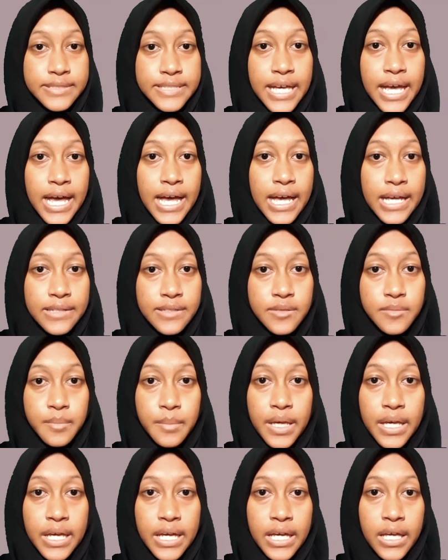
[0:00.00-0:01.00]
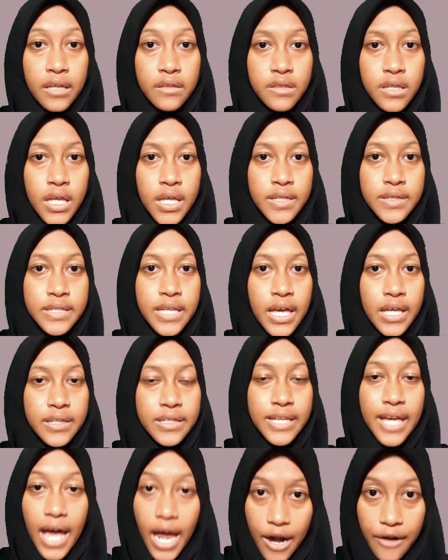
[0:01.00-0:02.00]
that means
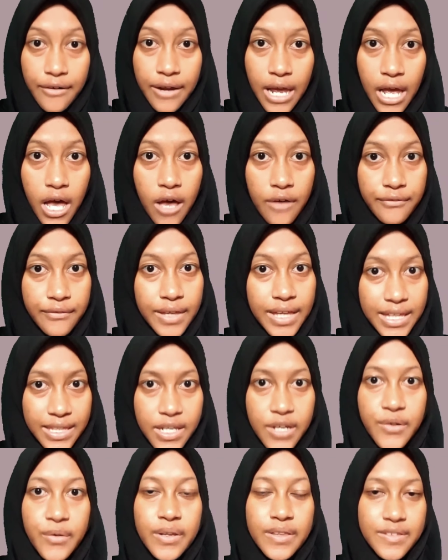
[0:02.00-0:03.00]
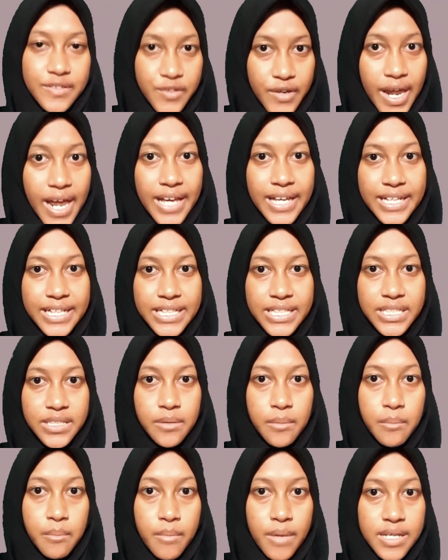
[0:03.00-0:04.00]
that the area of either
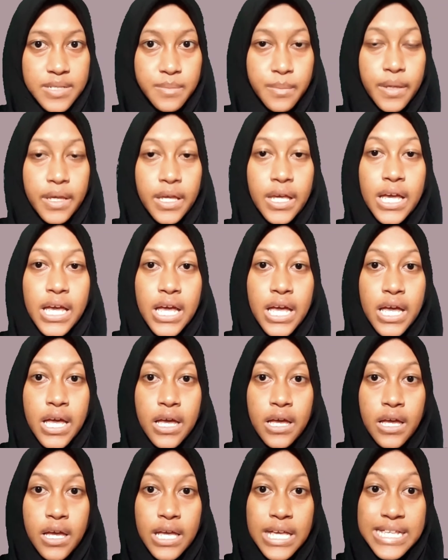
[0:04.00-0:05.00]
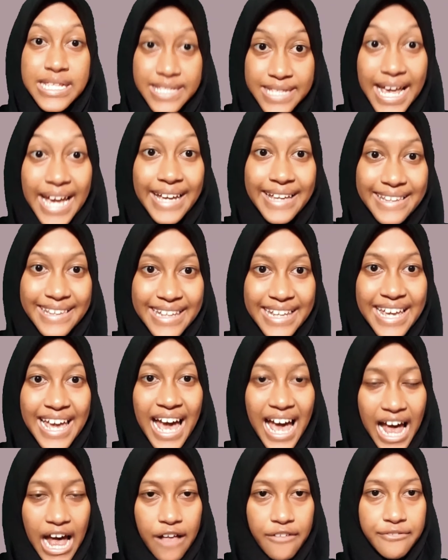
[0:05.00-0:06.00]
triangle must be exactly
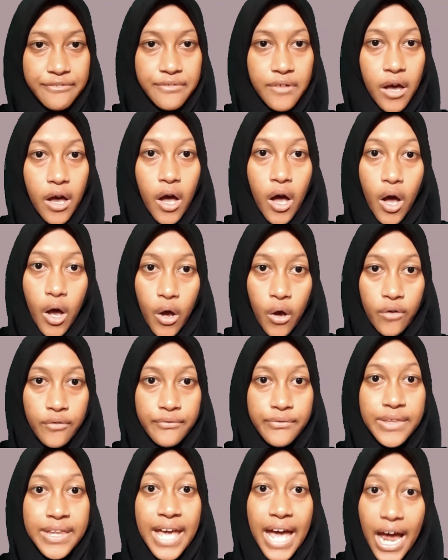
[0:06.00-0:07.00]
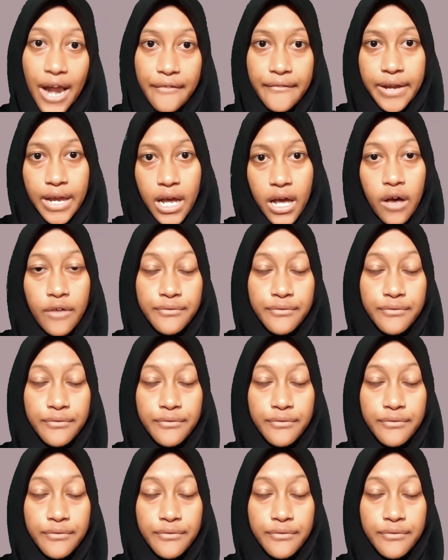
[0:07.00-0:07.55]
half of the area